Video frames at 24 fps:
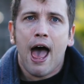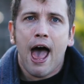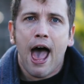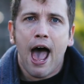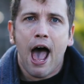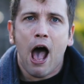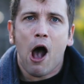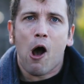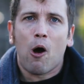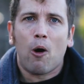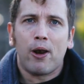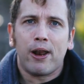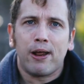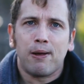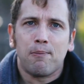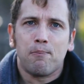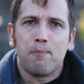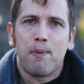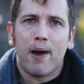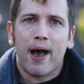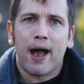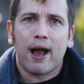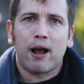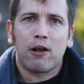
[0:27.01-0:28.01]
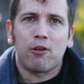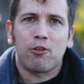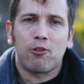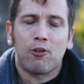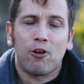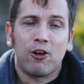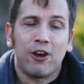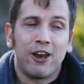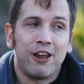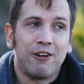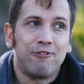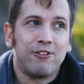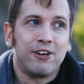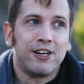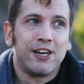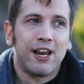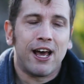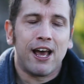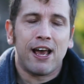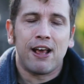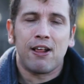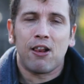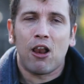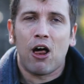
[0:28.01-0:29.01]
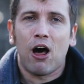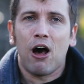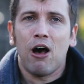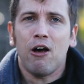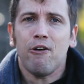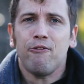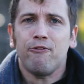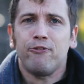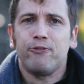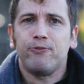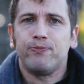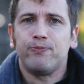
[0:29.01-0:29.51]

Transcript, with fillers: how it impacts on everyday life.